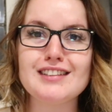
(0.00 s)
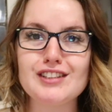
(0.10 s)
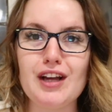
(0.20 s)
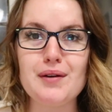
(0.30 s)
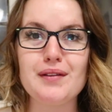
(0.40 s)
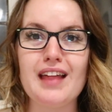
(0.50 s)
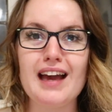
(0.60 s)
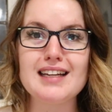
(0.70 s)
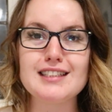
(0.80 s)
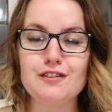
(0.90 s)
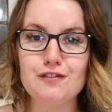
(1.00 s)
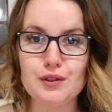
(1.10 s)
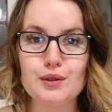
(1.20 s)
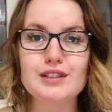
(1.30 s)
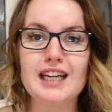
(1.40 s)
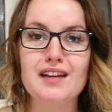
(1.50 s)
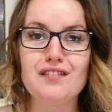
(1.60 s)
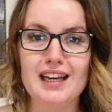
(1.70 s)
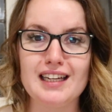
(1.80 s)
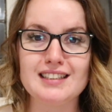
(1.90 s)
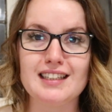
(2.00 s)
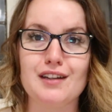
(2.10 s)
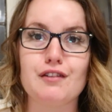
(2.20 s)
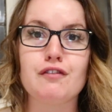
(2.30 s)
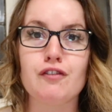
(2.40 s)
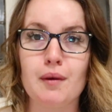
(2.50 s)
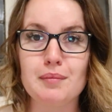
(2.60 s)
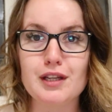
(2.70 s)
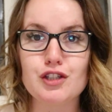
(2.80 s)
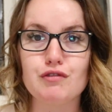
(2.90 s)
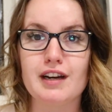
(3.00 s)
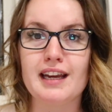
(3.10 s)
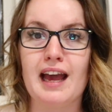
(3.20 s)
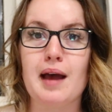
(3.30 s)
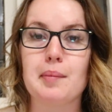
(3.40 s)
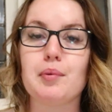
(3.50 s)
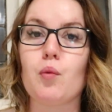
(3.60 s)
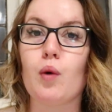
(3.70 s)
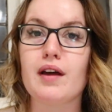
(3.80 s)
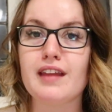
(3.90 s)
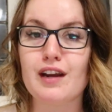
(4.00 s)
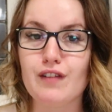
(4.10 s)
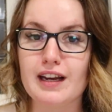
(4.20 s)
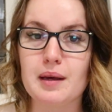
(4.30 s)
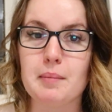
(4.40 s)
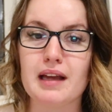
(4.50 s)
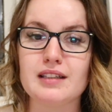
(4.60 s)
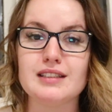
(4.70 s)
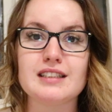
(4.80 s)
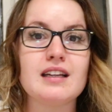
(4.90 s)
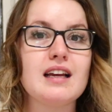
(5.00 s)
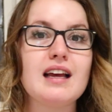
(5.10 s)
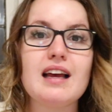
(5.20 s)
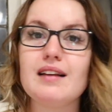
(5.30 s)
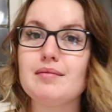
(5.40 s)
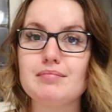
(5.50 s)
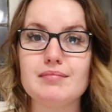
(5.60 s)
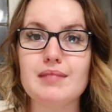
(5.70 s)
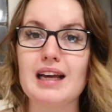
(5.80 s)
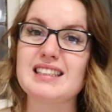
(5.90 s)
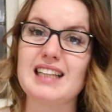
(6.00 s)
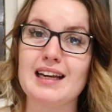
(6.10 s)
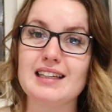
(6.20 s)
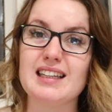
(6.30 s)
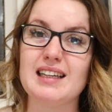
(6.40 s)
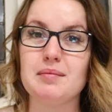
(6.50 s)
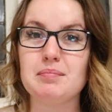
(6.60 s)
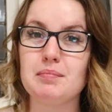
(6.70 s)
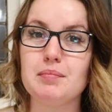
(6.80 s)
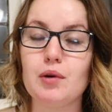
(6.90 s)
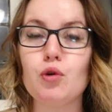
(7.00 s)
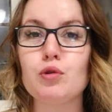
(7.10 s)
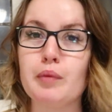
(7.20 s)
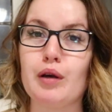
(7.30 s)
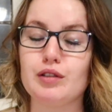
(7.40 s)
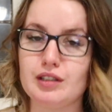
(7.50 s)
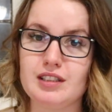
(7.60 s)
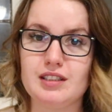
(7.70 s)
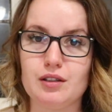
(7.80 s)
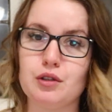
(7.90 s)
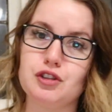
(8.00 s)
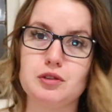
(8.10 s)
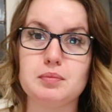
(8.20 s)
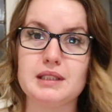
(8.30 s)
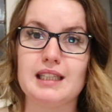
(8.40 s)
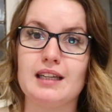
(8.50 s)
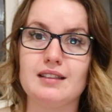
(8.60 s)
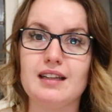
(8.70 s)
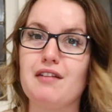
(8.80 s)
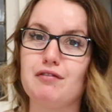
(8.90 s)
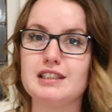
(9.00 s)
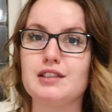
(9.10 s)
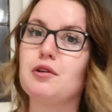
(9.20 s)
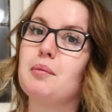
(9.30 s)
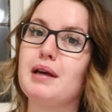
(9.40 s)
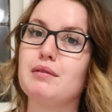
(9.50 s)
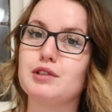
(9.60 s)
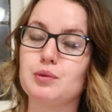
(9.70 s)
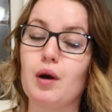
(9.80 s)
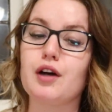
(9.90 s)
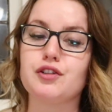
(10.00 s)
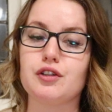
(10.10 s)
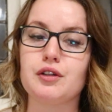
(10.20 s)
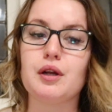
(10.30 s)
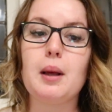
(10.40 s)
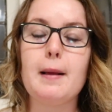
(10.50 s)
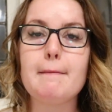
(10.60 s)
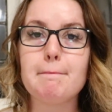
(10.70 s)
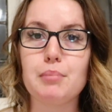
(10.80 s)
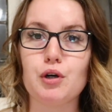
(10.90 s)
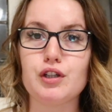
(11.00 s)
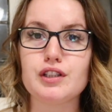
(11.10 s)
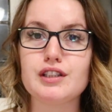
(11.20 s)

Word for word: So that is a full day of eating from the Shreddy app, what they recommend exactly almost 100% every single meal was what I done but